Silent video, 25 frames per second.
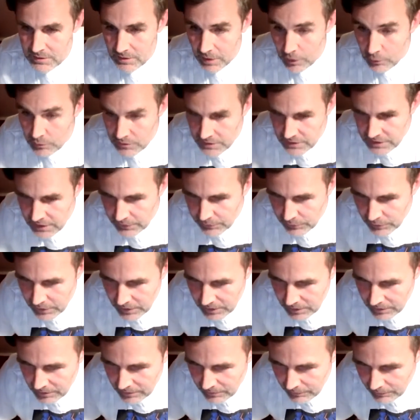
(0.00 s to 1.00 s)

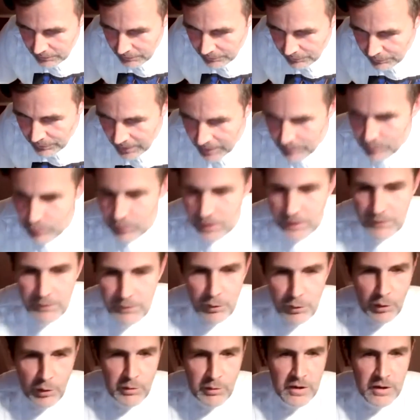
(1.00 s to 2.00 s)
Stiffening fabric for
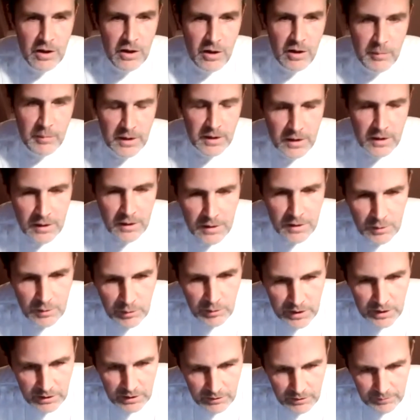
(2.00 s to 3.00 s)
origami.
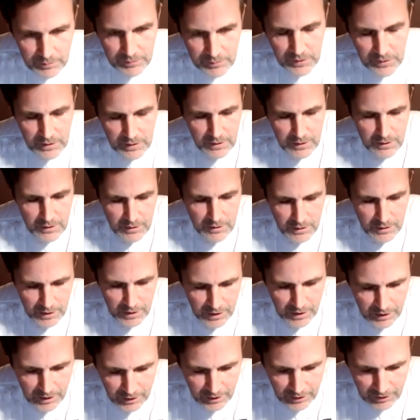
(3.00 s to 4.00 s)
Well,
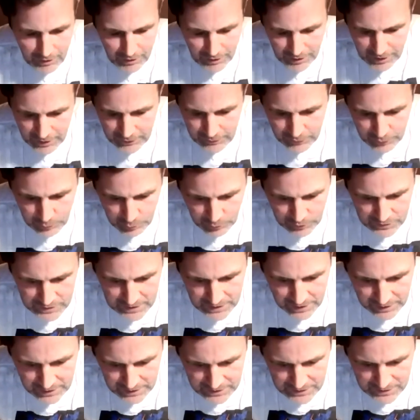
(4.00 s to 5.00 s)
if you want to
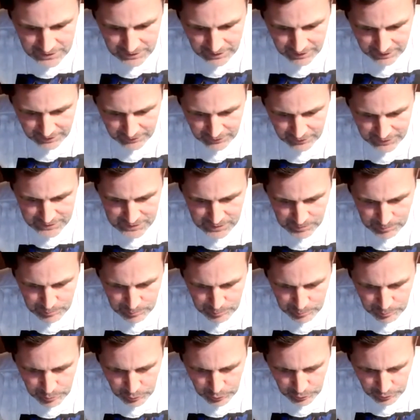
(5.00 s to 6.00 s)
get into that, there's a
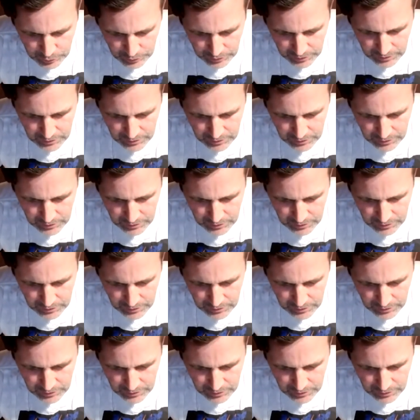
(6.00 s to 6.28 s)
book